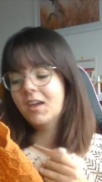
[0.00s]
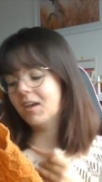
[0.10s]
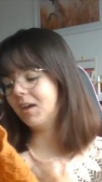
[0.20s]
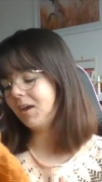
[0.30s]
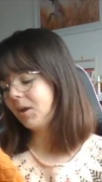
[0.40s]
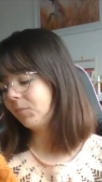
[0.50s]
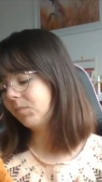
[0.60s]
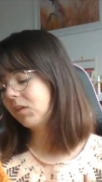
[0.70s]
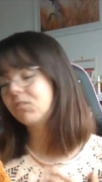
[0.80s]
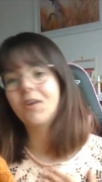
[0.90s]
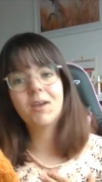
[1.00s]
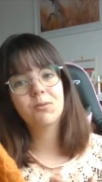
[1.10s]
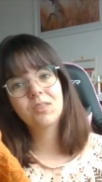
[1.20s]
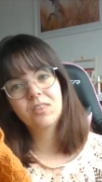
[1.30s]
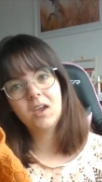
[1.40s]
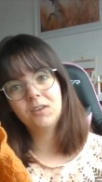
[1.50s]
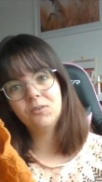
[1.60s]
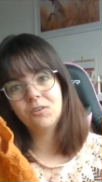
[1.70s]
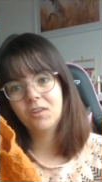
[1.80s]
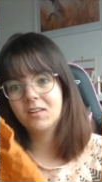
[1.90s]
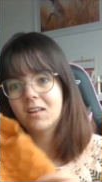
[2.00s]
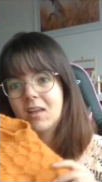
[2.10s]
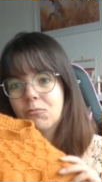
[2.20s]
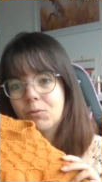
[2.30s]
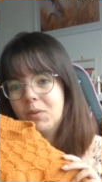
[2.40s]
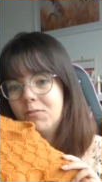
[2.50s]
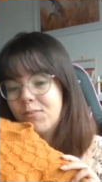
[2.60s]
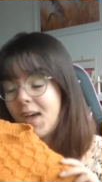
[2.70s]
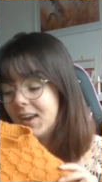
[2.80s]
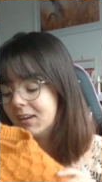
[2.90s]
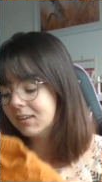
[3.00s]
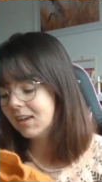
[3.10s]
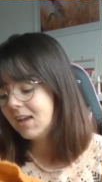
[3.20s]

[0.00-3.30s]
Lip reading: So I do think that will be fine.